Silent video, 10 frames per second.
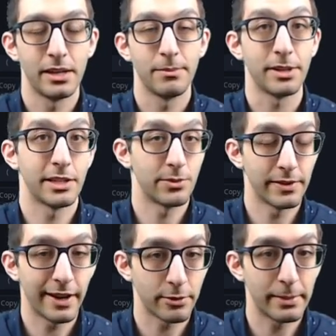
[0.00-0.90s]
But since we've
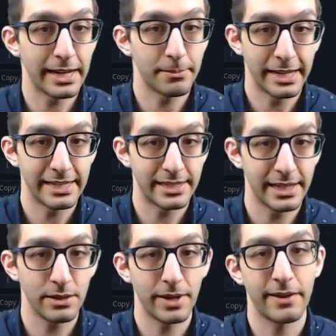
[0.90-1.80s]
never made a main
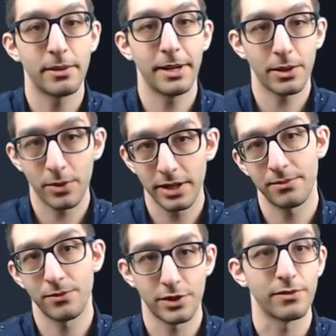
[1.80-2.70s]
scene, we have to pick
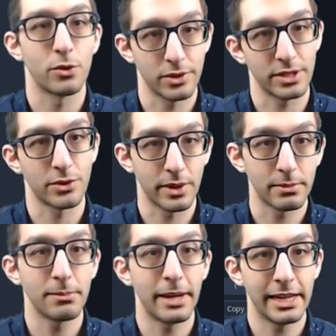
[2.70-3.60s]
one, which of course is going to
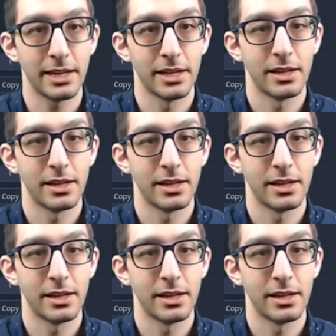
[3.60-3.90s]
be main.